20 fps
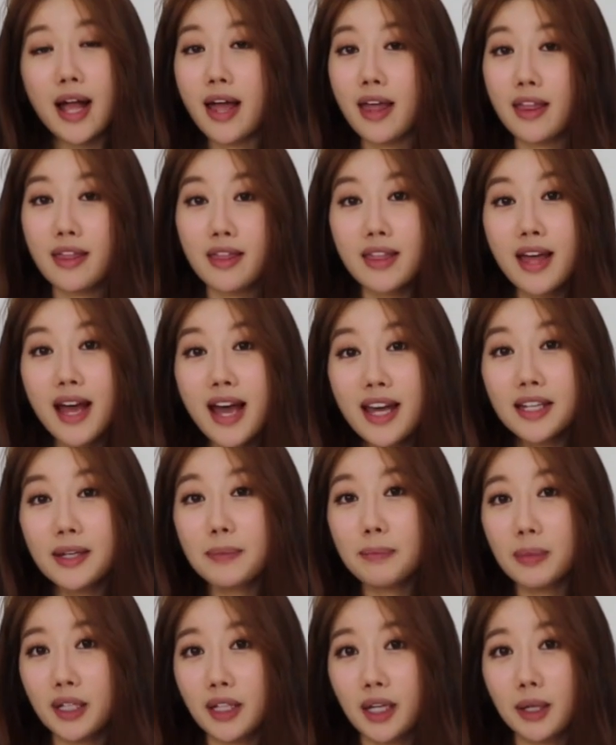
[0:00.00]
and then
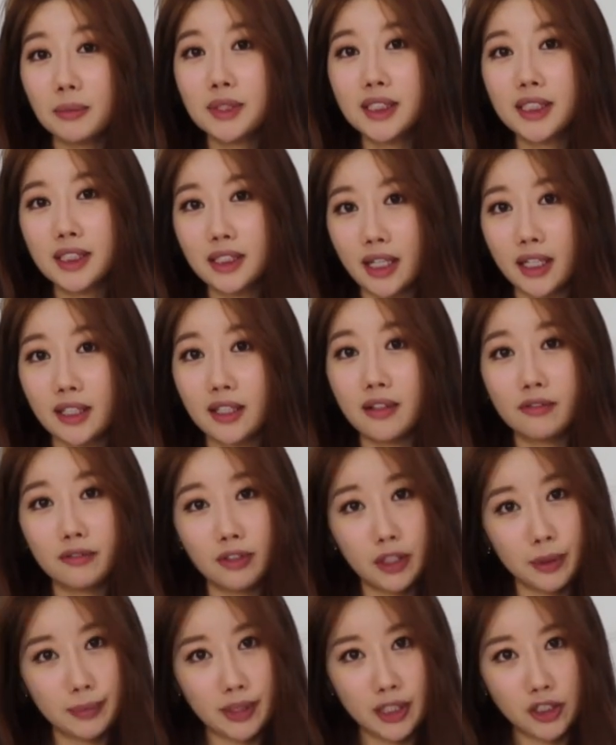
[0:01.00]
it becomes skin
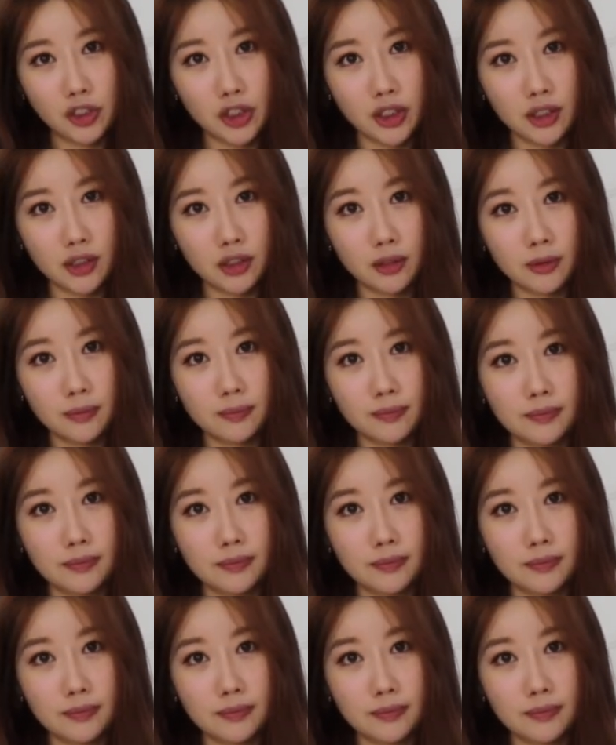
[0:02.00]
inflammation.